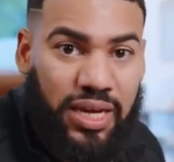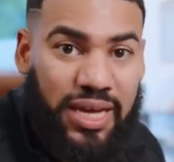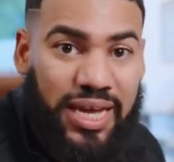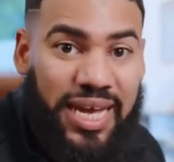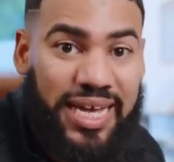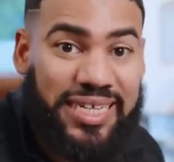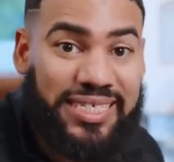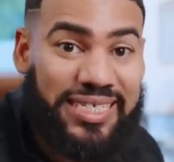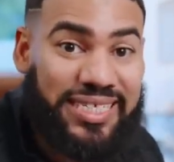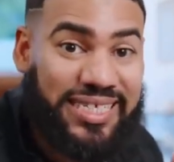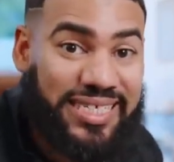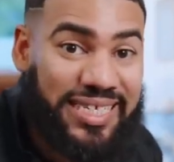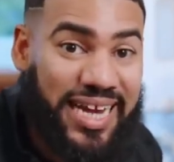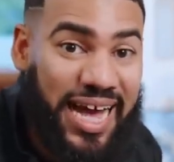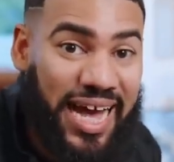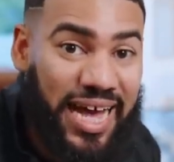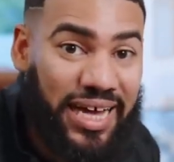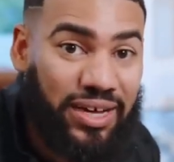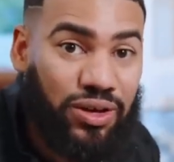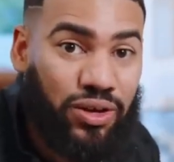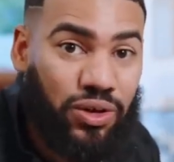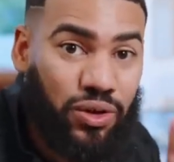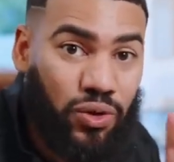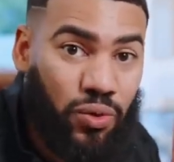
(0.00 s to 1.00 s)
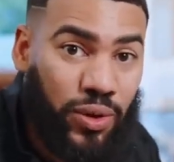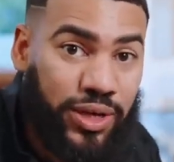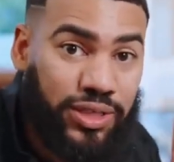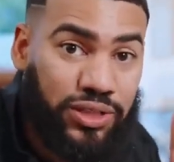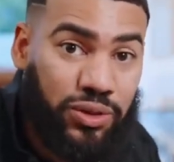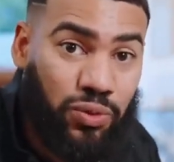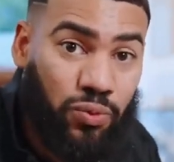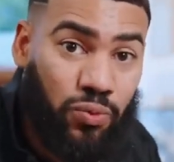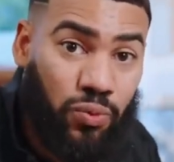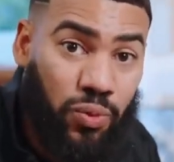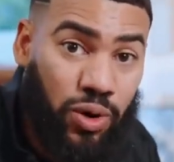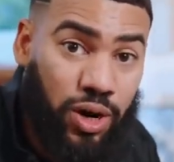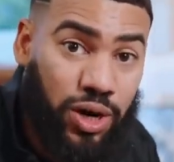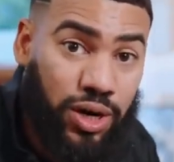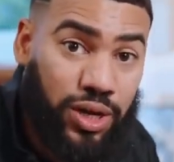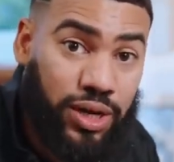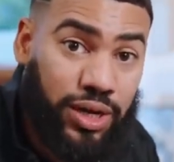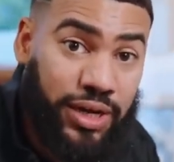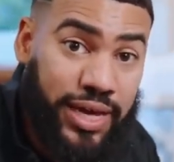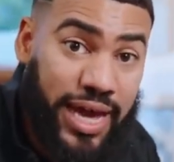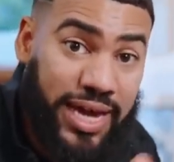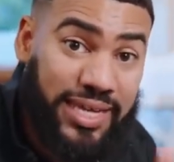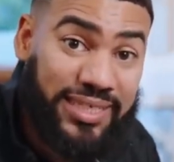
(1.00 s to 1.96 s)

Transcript: It's not going to work, okay?